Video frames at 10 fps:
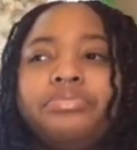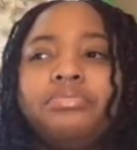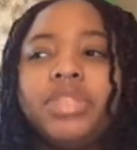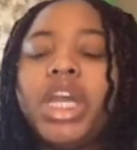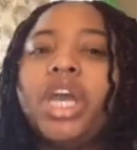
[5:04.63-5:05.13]

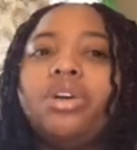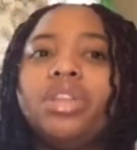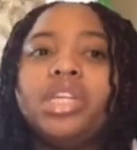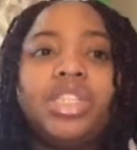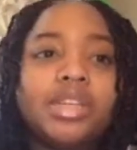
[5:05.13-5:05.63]
channel,
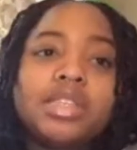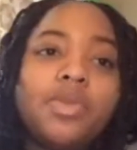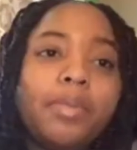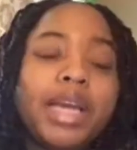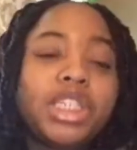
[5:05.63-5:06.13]
the gist of
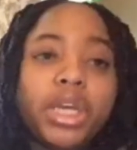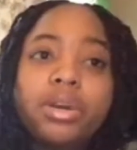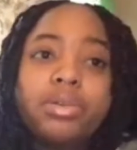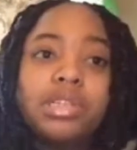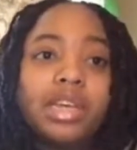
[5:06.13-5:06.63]
what my
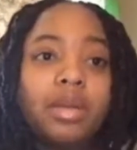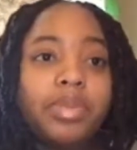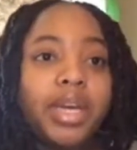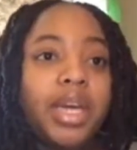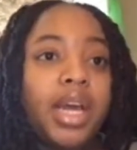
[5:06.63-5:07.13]
channel is gonna
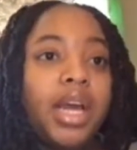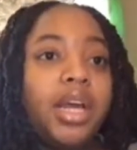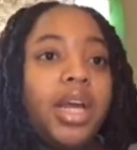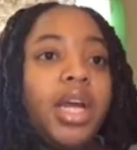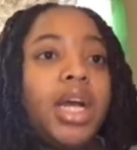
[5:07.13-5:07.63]
be.
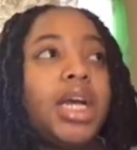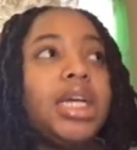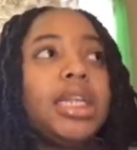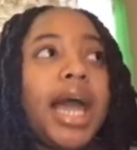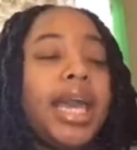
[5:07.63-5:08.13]

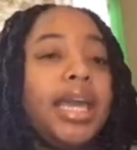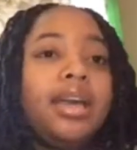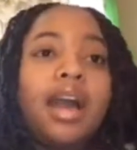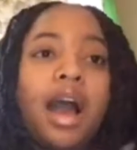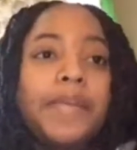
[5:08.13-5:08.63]
Like,
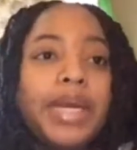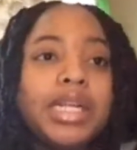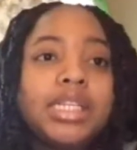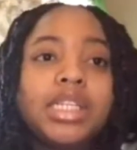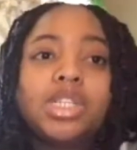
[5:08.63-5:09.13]

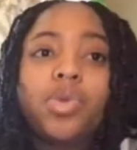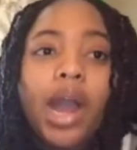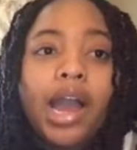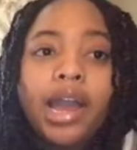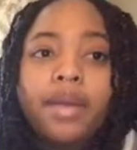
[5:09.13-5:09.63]
comment,
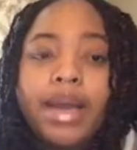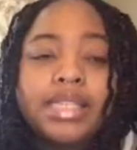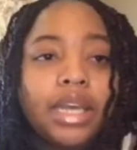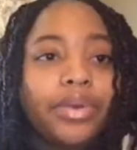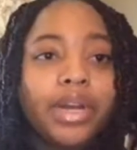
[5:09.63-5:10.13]
subscribe. I
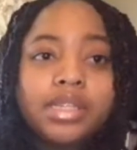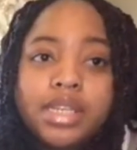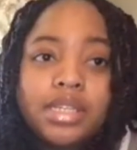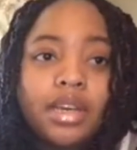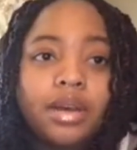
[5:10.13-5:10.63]
take
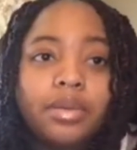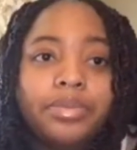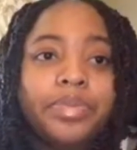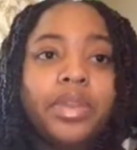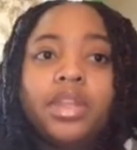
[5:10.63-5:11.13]
criticism,
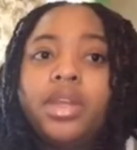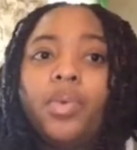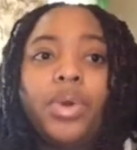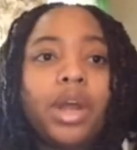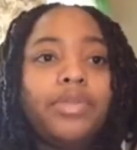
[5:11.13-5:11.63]

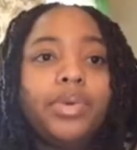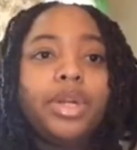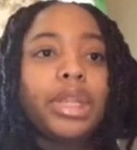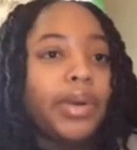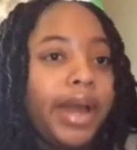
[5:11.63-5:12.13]
whatever you
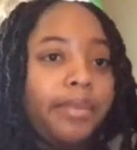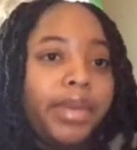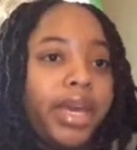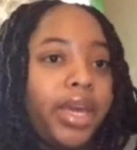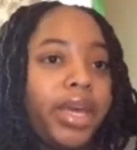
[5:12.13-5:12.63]
want to throw at
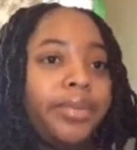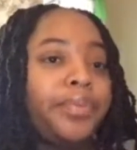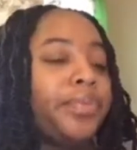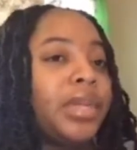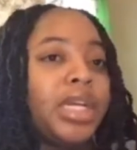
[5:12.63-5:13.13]
me.
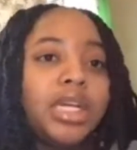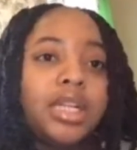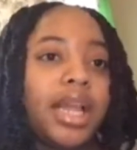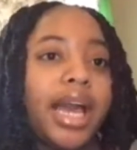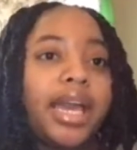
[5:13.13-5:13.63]

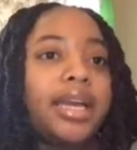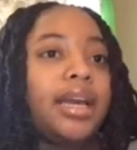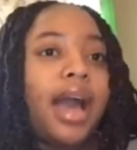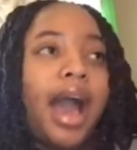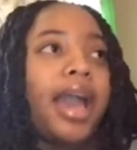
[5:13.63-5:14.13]
Like,
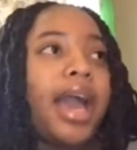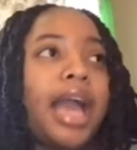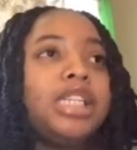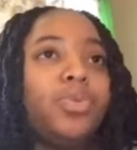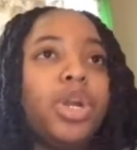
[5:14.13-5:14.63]
I, I
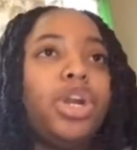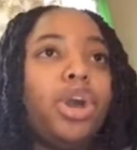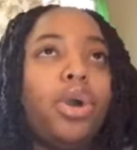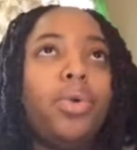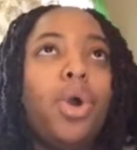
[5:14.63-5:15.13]
just want to
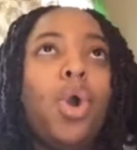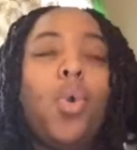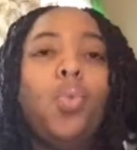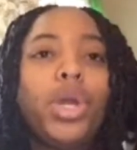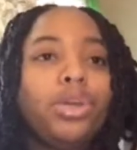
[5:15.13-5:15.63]
know
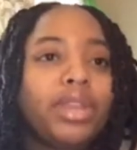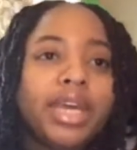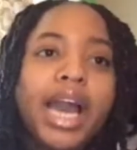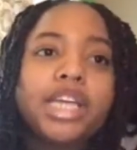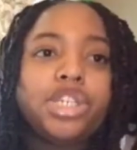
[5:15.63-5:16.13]
what you
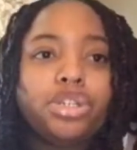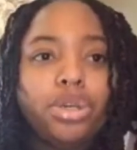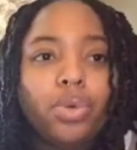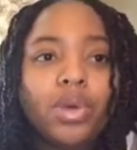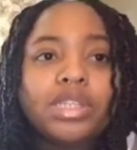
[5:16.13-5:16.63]
think I should
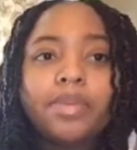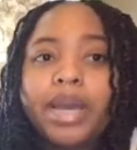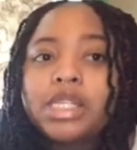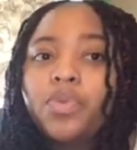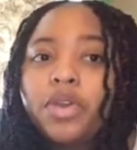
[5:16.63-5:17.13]
do. What's the
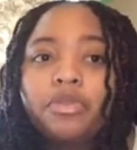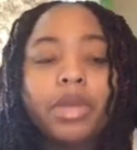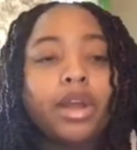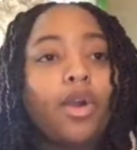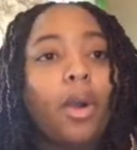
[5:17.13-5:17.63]
best way for me
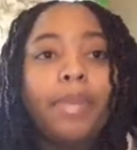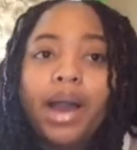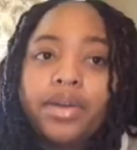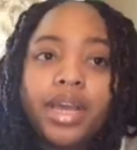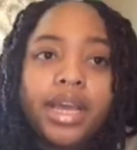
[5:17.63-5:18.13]
to go
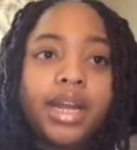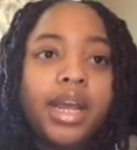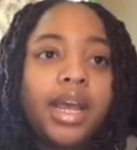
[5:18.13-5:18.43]
about it?